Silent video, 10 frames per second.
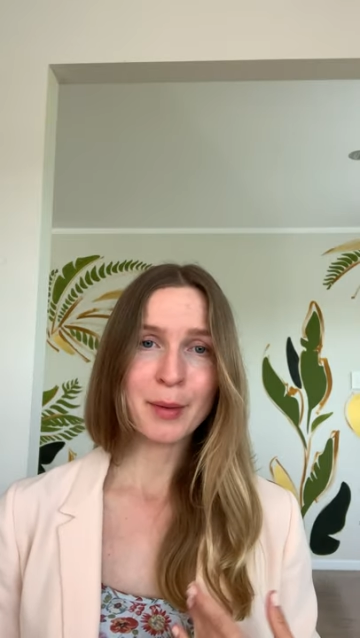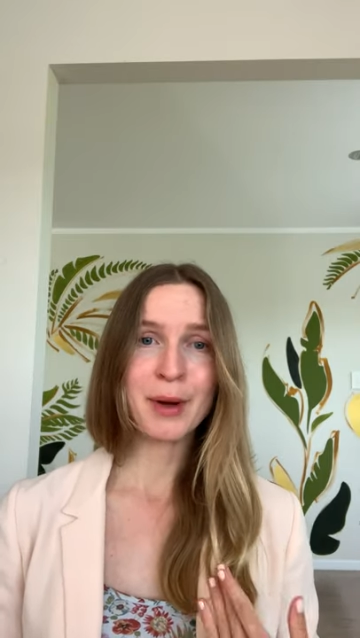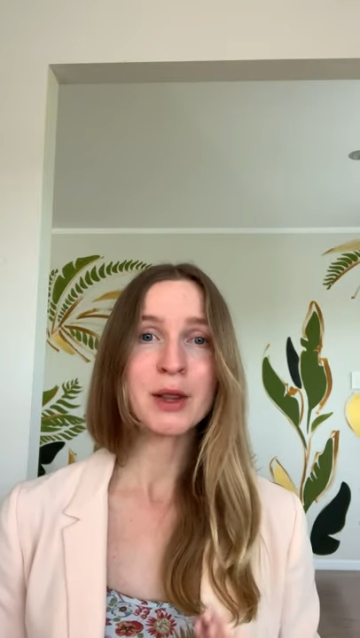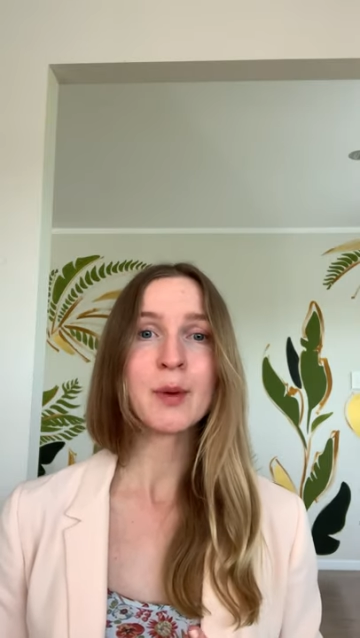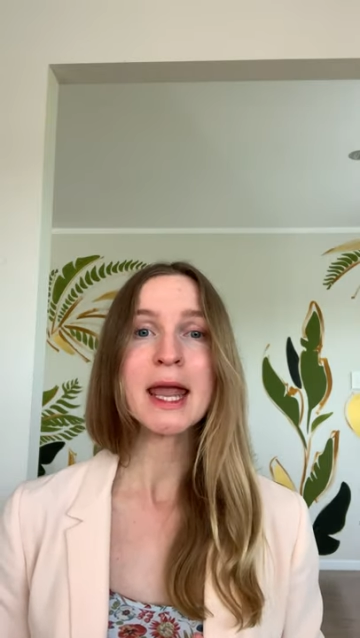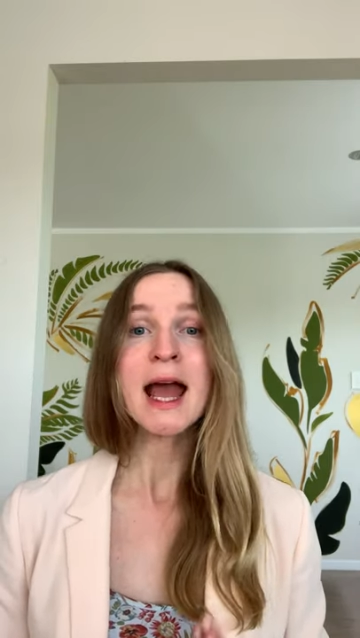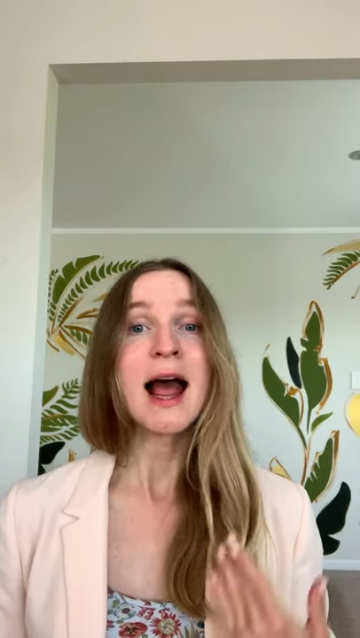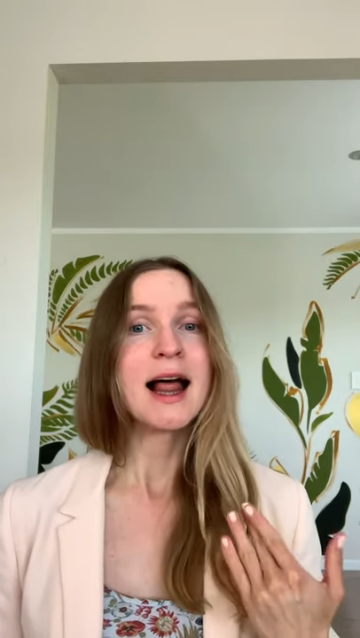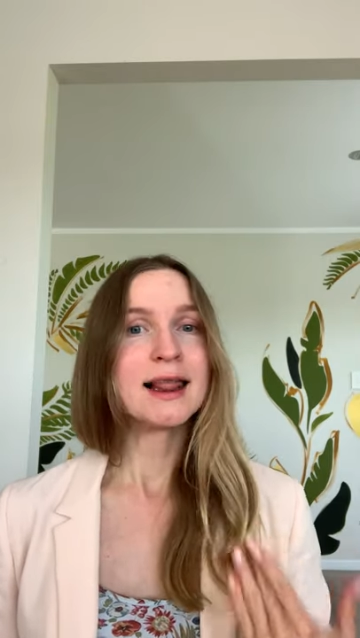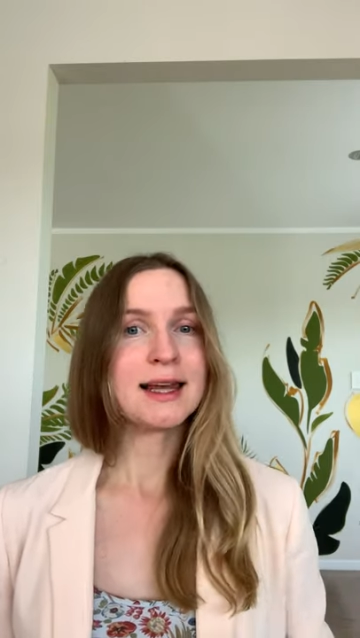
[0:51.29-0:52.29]
by the way
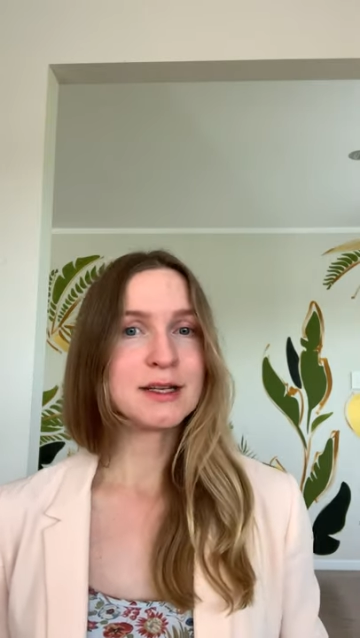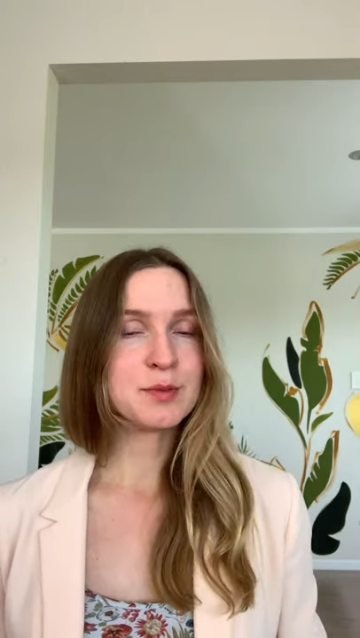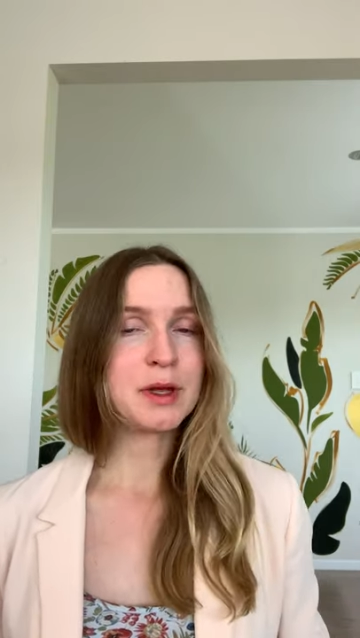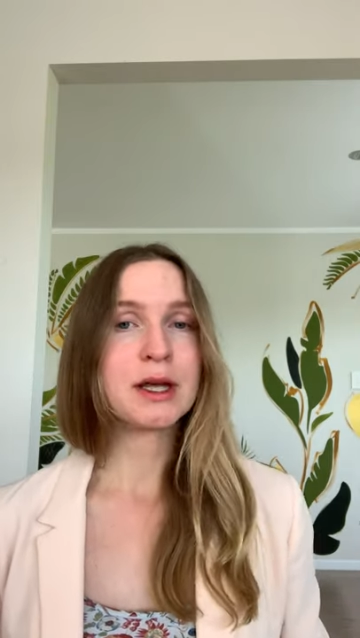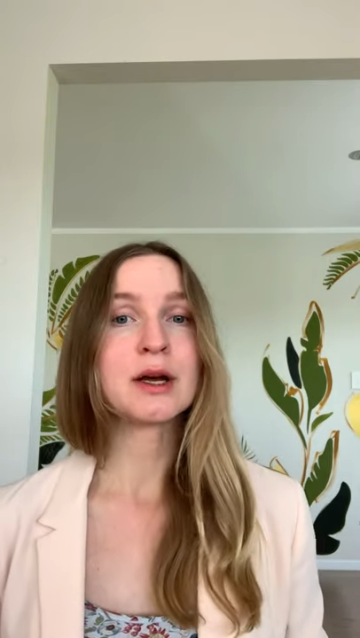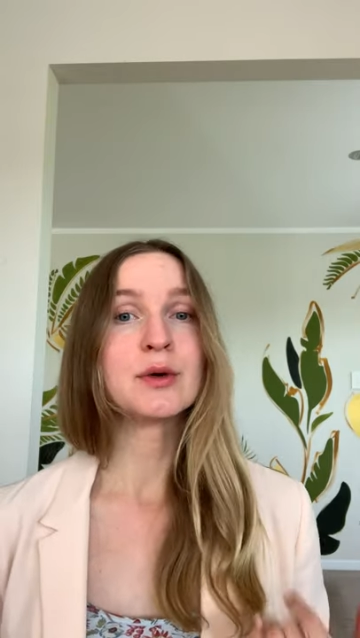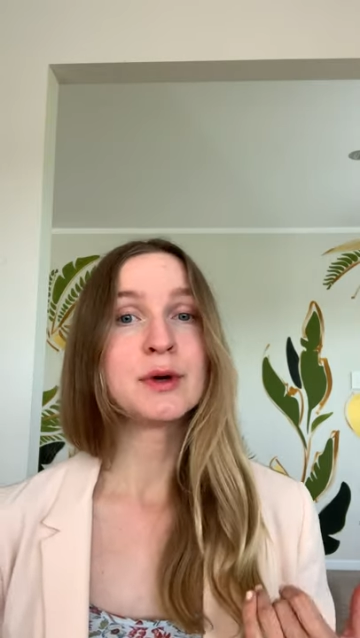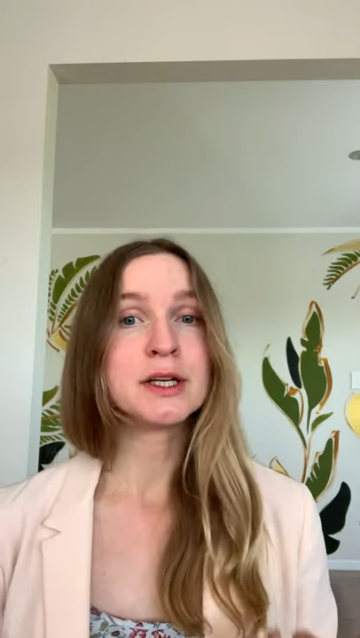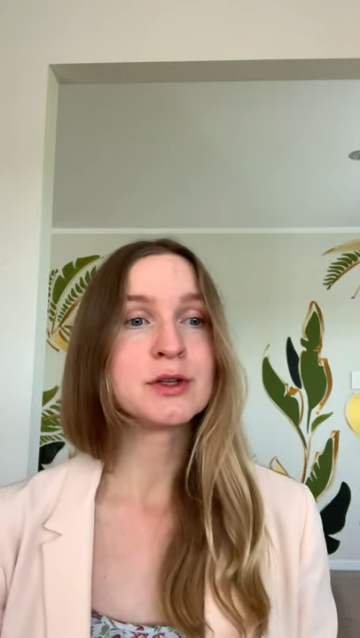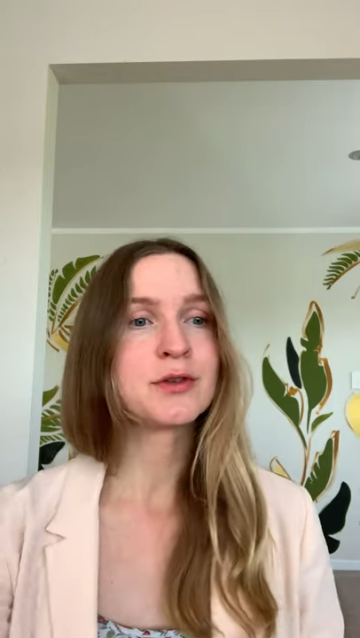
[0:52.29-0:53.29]
let me
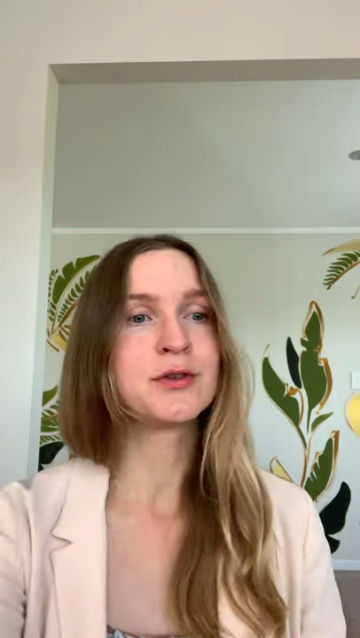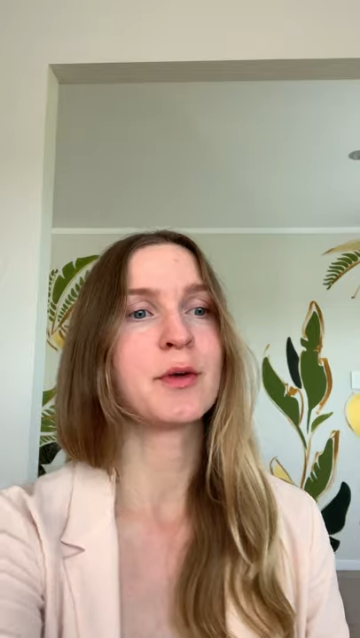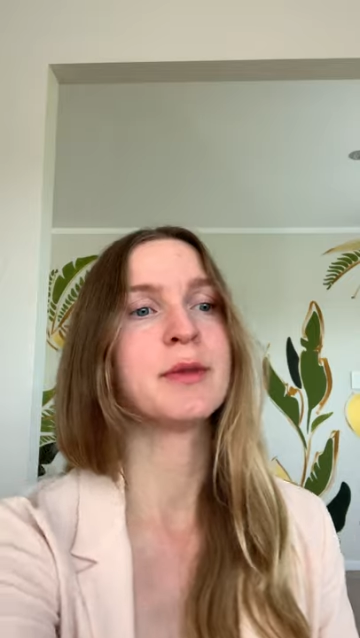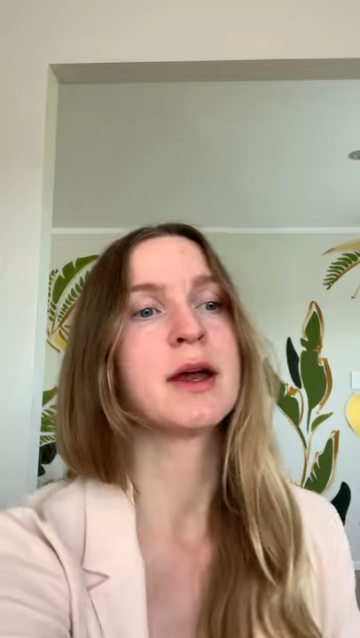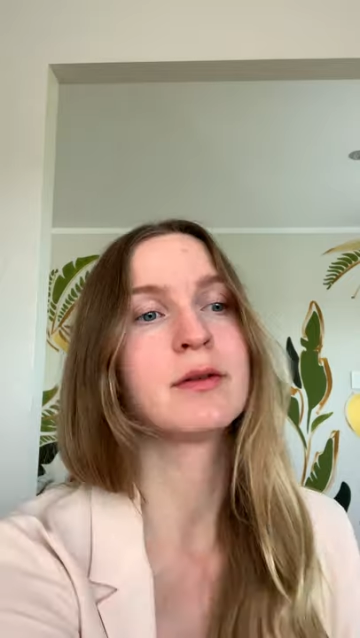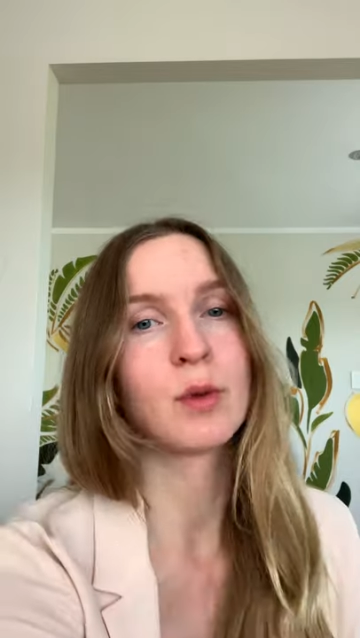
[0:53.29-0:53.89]
read you from their